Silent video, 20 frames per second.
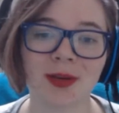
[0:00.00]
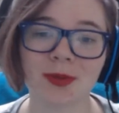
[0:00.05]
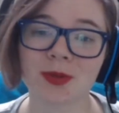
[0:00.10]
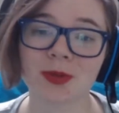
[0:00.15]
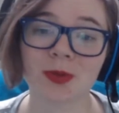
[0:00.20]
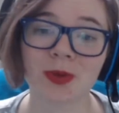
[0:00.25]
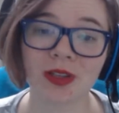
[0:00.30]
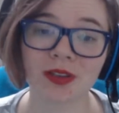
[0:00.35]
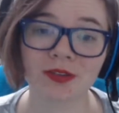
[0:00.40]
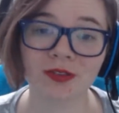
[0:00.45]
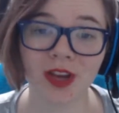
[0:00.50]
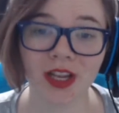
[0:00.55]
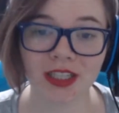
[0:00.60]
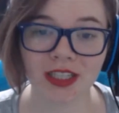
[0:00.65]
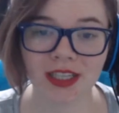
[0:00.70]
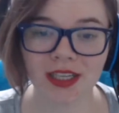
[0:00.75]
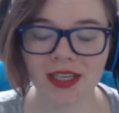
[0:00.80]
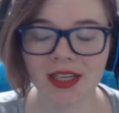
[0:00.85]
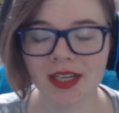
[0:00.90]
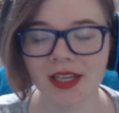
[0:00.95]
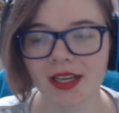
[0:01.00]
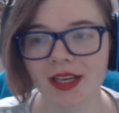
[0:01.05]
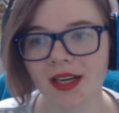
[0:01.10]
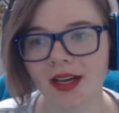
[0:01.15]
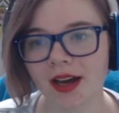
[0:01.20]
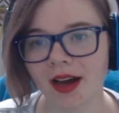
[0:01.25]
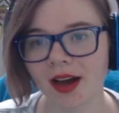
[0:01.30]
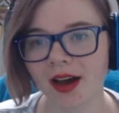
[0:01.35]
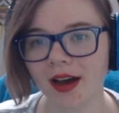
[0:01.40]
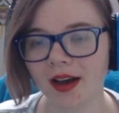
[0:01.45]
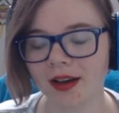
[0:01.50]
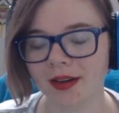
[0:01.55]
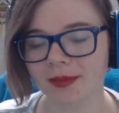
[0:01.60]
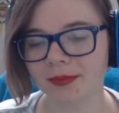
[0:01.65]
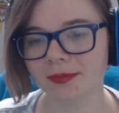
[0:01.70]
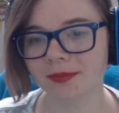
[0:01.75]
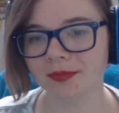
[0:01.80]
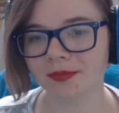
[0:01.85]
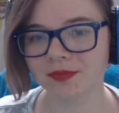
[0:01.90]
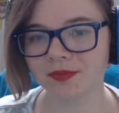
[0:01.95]
It was really fun.
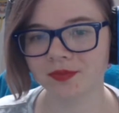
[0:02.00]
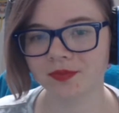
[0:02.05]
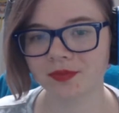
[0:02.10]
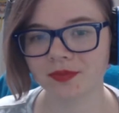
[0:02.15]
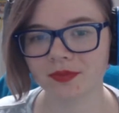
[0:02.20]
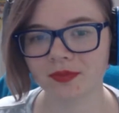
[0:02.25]
Um...